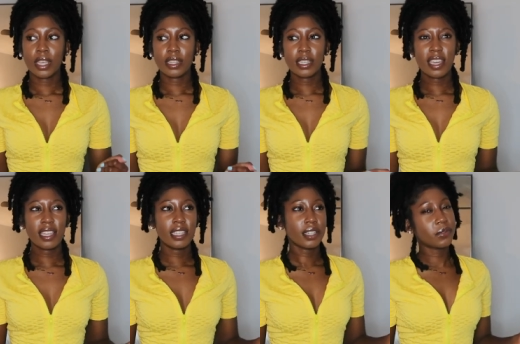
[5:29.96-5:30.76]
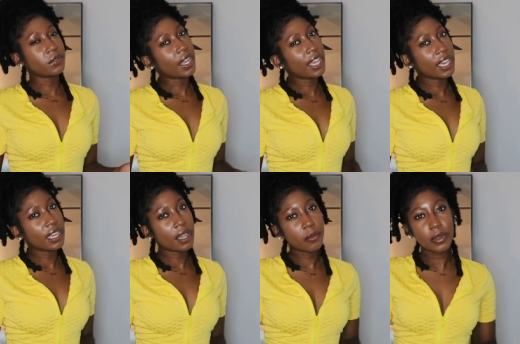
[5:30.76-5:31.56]
I think it had like a
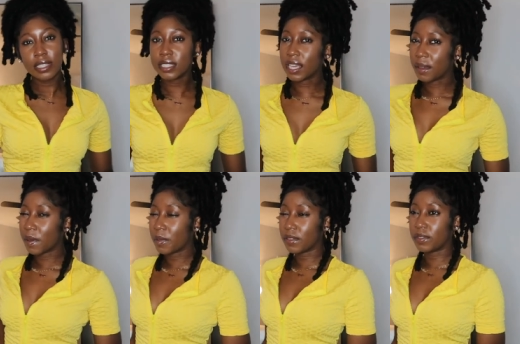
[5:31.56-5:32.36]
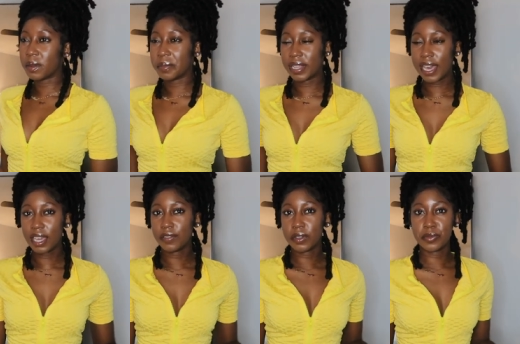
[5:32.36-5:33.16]
red, I want to say, maybe even a
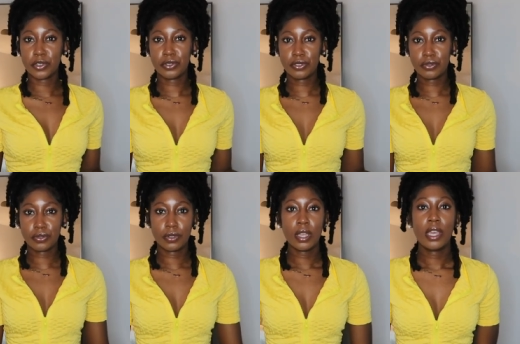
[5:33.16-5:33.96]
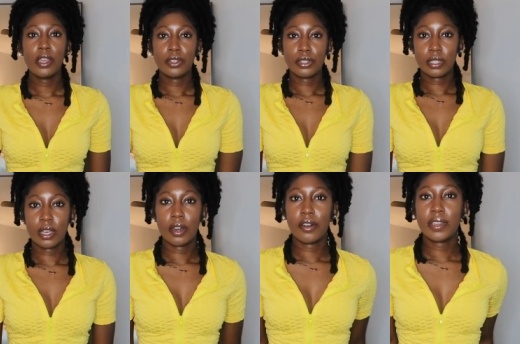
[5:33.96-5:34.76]
black if you're more neutral.
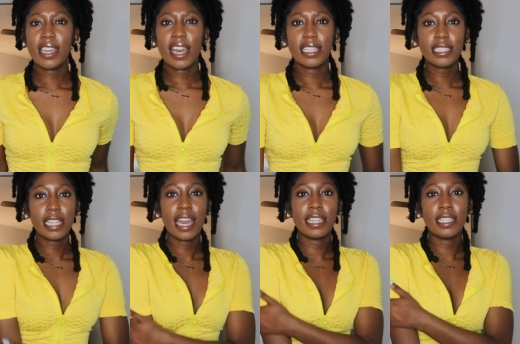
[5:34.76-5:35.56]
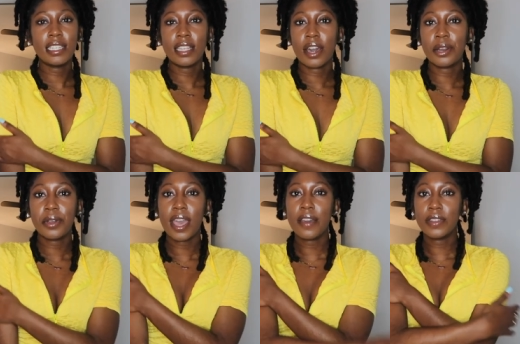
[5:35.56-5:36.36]
So yeah, I like the idea that I
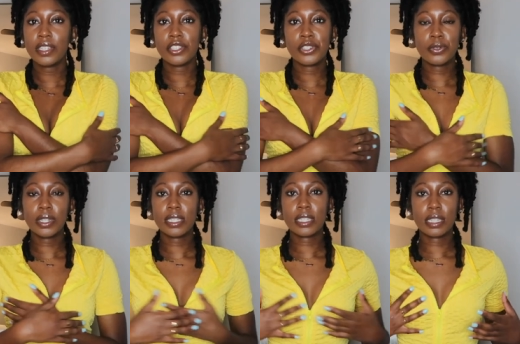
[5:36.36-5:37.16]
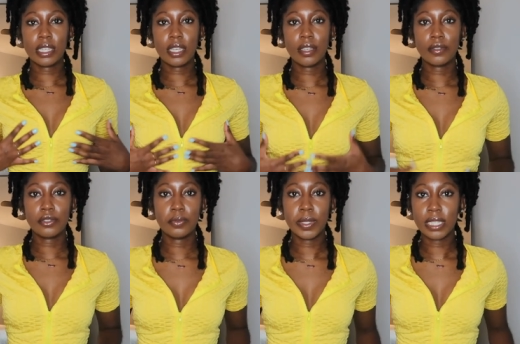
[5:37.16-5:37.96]
don't have any short sleeve
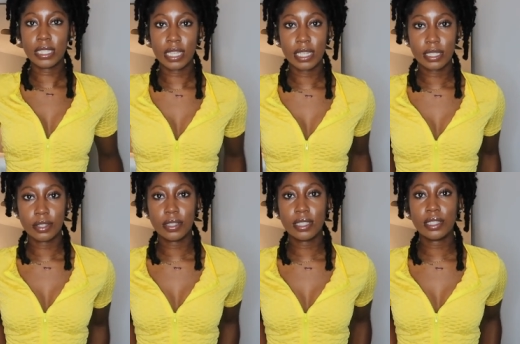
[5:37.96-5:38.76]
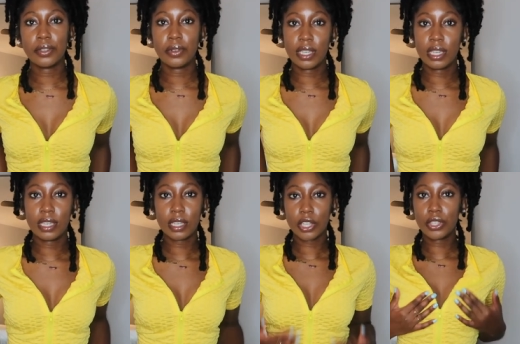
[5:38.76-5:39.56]
two-piece set, so this is
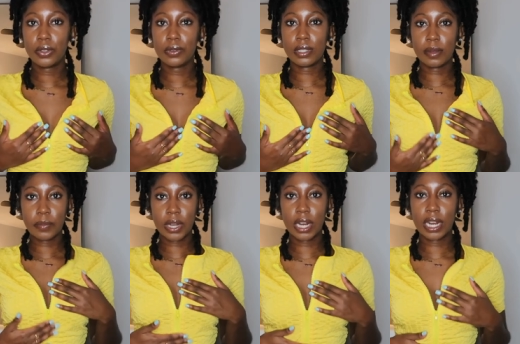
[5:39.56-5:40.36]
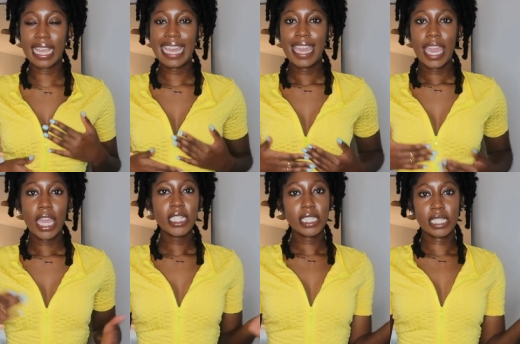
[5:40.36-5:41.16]
unique, cute zipper.
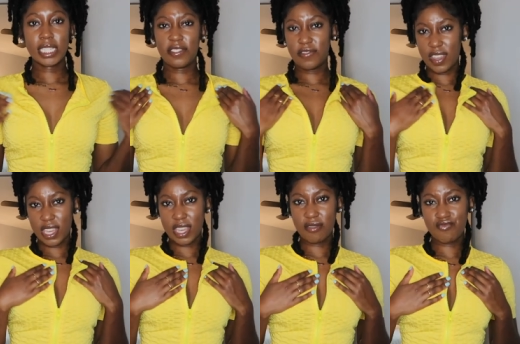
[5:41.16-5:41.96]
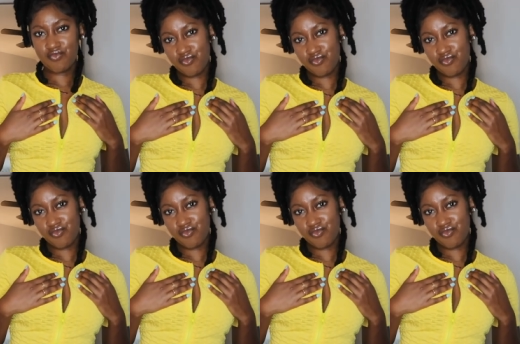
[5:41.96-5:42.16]
It just doesn't fit.